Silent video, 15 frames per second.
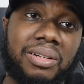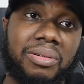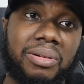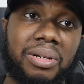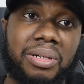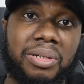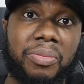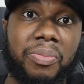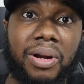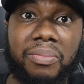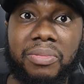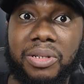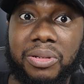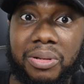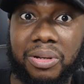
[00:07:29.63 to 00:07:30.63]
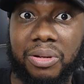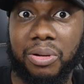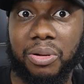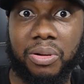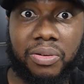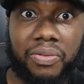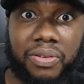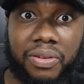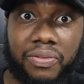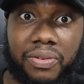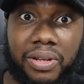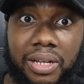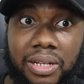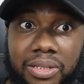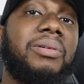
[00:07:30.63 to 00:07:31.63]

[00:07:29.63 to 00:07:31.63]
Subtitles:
or you probably doing a goofy face,